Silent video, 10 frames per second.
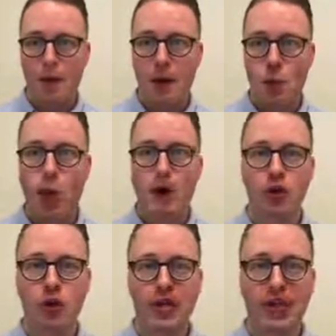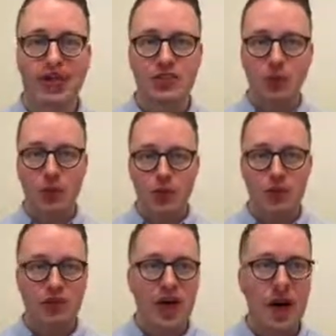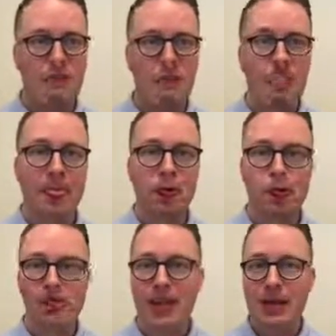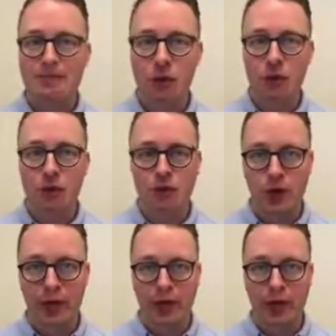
what you're going to get. And so here we've got one of the import-friendly